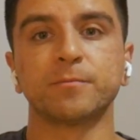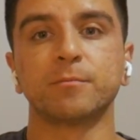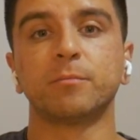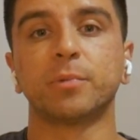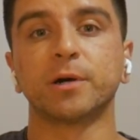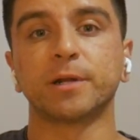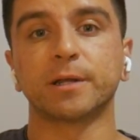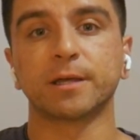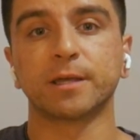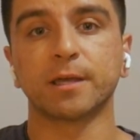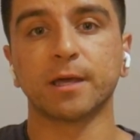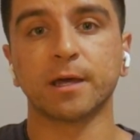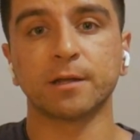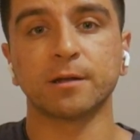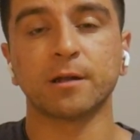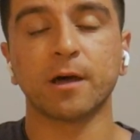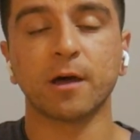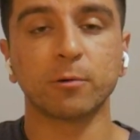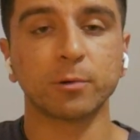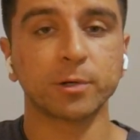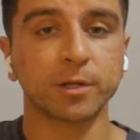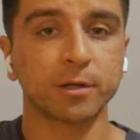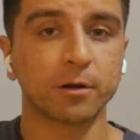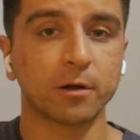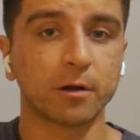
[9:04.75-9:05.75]
But again,
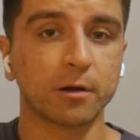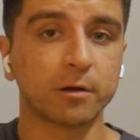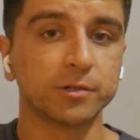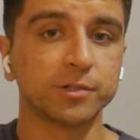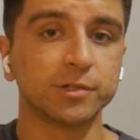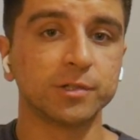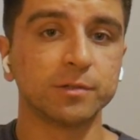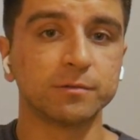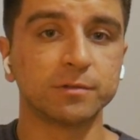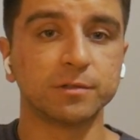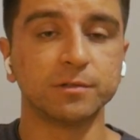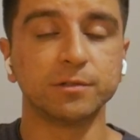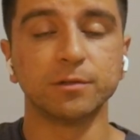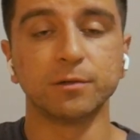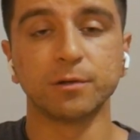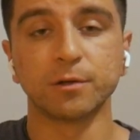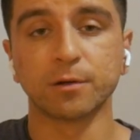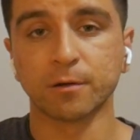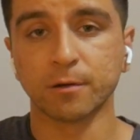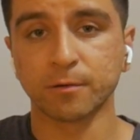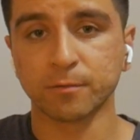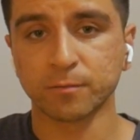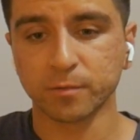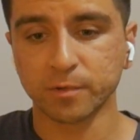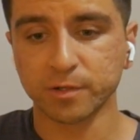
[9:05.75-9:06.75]
I would encourage you to do
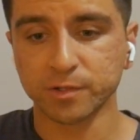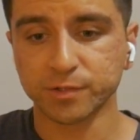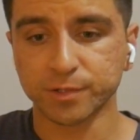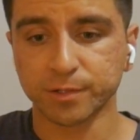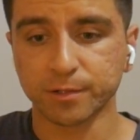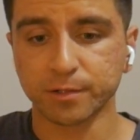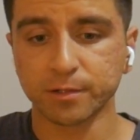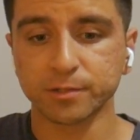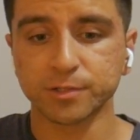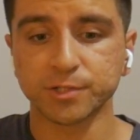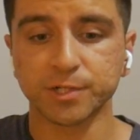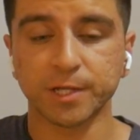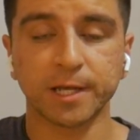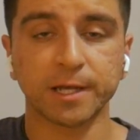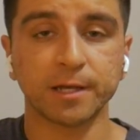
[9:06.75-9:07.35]
your own research.